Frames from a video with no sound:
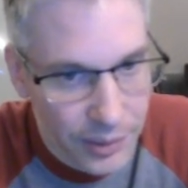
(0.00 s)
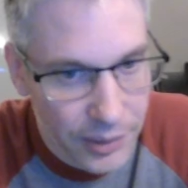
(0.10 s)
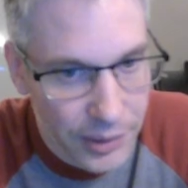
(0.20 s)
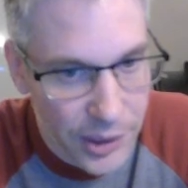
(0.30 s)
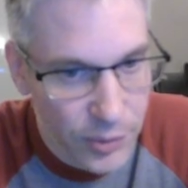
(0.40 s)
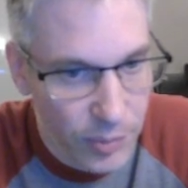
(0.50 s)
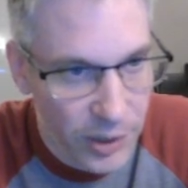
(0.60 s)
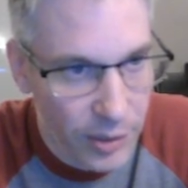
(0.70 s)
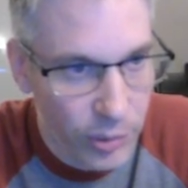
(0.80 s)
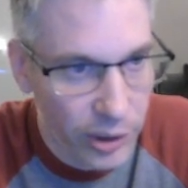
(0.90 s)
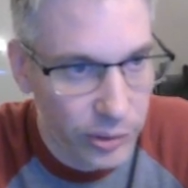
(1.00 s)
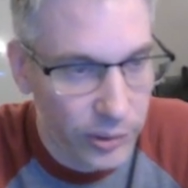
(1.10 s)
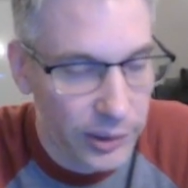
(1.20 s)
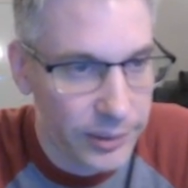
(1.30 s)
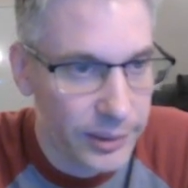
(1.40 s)
this would be a blunder
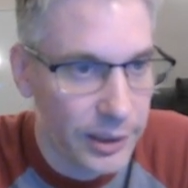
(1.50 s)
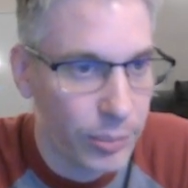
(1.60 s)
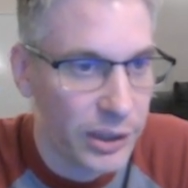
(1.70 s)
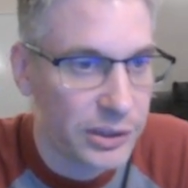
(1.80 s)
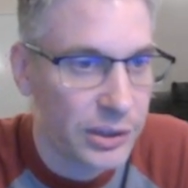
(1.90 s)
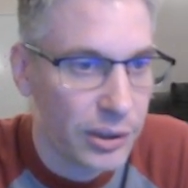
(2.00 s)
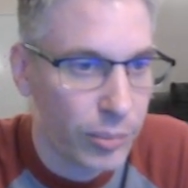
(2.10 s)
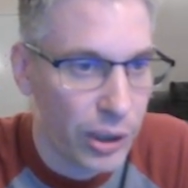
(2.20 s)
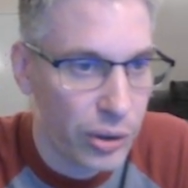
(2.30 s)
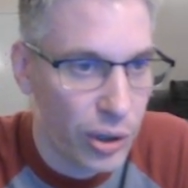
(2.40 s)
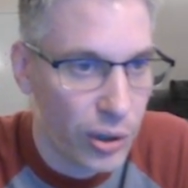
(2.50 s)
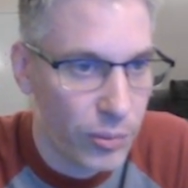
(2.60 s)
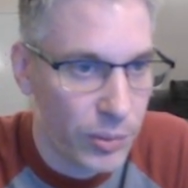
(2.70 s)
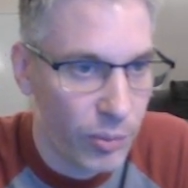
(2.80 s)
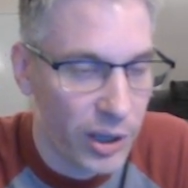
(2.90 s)
clearly. But no,
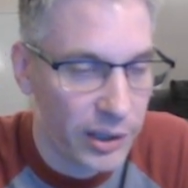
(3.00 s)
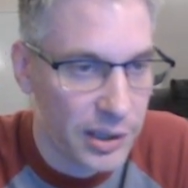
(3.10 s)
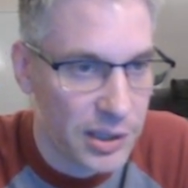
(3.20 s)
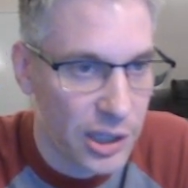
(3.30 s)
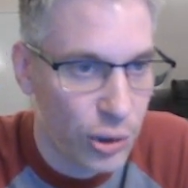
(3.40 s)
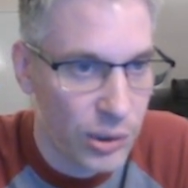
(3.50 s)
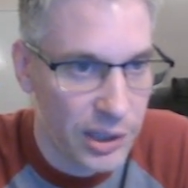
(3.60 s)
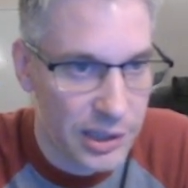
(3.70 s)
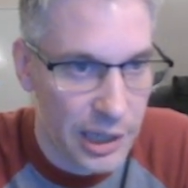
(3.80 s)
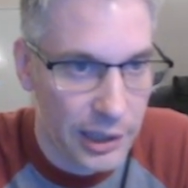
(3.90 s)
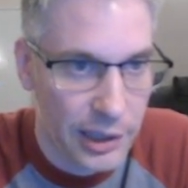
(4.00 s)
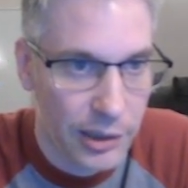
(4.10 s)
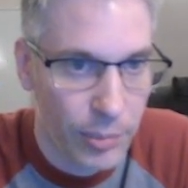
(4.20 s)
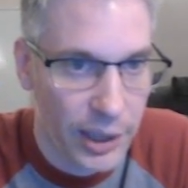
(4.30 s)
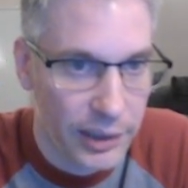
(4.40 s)
we want to continue the attack on the
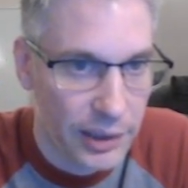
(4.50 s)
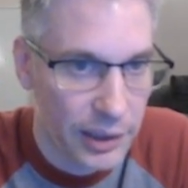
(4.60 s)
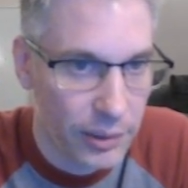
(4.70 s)
black king